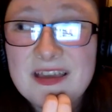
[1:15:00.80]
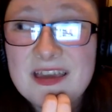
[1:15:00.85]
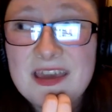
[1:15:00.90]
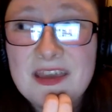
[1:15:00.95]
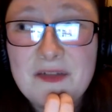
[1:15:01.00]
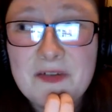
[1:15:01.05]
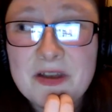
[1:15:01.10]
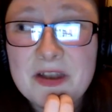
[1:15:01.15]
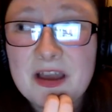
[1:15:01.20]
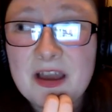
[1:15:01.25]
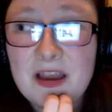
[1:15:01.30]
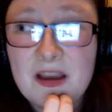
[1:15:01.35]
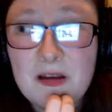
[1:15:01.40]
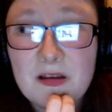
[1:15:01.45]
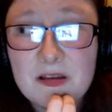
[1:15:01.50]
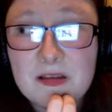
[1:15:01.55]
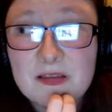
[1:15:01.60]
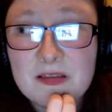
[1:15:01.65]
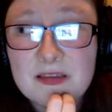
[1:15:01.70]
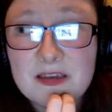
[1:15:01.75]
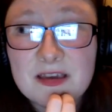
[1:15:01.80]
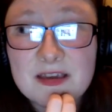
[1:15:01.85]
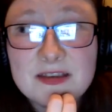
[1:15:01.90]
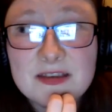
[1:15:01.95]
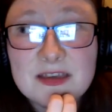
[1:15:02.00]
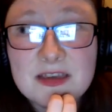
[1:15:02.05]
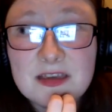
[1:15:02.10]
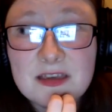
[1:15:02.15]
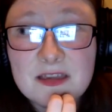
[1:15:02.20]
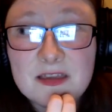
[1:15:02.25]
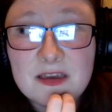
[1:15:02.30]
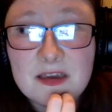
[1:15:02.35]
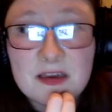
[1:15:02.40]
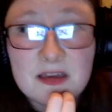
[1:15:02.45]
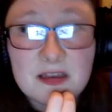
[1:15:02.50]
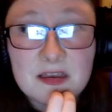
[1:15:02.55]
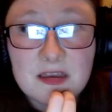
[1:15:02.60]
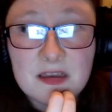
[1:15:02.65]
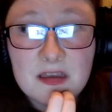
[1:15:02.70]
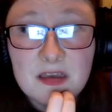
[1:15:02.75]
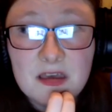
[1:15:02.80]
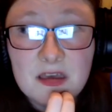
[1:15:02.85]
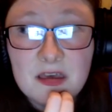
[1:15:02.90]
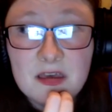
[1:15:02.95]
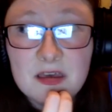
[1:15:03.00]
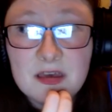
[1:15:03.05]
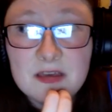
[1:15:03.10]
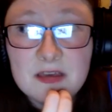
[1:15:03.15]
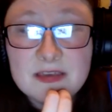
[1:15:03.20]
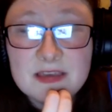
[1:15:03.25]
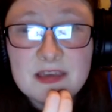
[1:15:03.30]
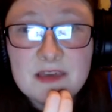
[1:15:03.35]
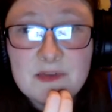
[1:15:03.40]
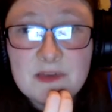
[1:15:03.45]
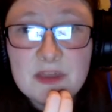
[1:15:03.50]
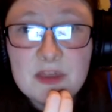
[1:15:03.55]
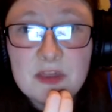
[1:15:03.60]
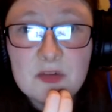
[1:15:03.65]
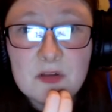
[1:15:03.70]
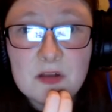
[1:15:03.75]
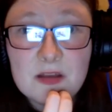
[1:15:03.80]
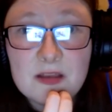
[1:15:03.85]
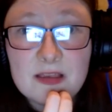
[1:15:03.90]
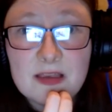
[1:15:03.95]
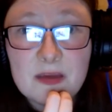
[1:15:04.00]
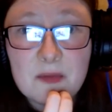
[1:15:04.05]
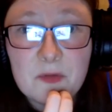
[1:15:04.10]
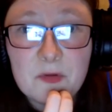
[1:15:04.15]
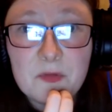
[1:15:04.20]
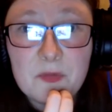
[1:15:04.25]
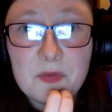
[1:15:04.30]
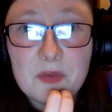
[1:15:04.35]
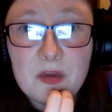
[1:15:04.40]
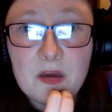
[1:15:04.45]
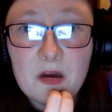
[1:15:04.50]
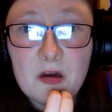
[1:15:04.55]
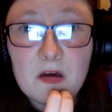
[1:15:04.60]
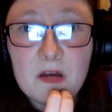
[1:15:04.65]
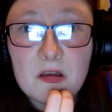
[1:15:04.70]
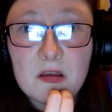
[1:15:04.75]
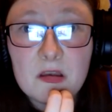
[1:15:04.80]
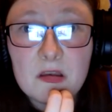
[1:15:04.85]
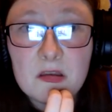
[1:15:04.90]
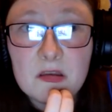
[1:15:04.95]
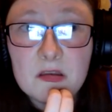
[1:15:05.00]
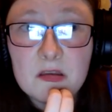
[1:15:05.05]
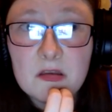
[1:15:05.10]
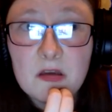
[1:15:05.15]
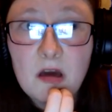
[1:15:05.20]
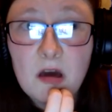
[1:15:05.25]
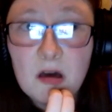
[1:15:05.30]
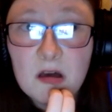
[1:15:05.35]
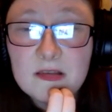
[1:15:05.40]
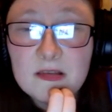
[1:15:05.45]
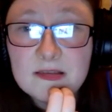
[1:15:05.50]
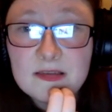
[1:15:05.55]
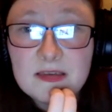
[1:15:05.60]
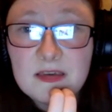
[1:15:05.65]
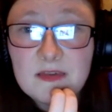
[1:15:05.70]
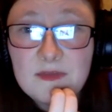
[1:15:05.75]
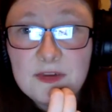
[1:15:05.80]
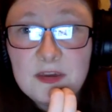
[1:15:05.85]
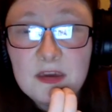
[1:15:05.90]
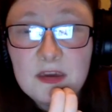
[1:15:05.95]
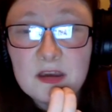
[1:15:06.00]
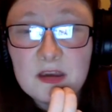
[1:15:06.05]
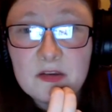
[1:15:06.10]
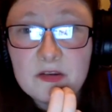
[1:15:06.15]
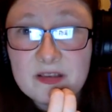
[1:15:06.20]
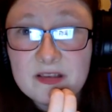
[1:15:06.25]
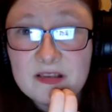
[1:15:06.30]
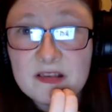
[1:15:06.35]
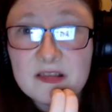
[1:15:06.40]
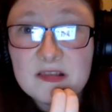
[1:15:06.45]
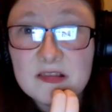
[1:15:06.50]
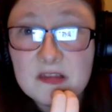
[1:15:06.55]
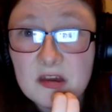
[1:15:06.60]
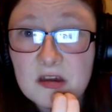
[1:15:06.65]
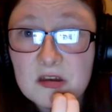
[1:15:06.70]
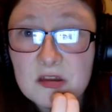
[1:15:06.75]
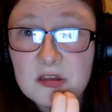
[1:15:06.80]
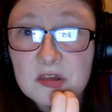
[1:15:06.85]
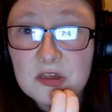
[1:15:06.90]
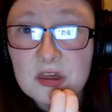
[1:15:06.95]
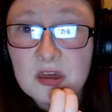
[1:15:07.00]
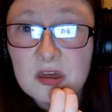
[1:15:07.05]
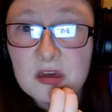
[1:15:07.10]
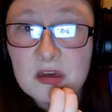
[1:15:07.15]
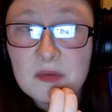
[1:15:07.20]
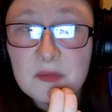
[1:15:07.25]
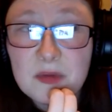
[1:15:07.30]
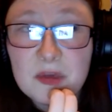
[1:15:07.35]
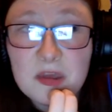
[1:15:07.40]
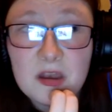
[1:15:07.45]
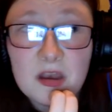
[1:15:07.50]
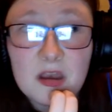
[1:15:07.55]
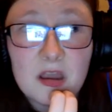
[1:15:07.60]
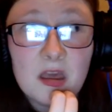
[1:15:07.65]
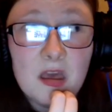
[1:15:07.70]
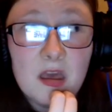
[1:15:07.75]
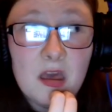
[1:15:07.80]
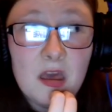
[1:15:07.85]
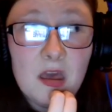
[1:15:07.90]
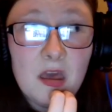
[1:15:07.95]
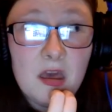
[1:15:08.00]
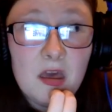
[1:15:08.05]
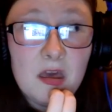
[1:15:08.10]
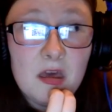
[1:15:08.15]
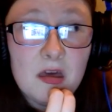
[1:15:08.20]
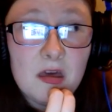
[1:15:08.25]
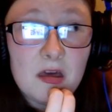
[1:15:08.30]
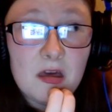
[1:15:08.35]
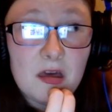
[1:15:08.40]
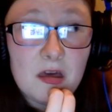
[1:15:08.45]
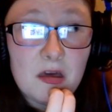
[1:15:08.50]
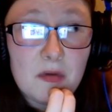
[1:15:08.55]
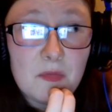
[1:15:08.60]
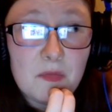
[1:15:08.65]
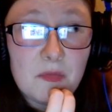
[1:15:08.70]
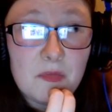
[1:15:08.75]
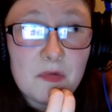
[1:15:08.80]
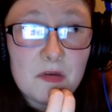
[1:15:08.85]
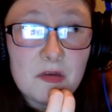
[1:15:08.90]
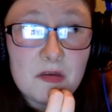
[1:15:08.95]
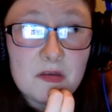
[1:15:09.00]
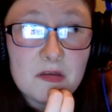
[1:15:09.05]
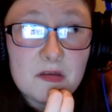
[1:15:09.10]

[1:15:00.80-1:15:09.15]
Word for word: like here in Ireland, the idea that a TV show like that would be on on TV here is astonishing. I mean, um,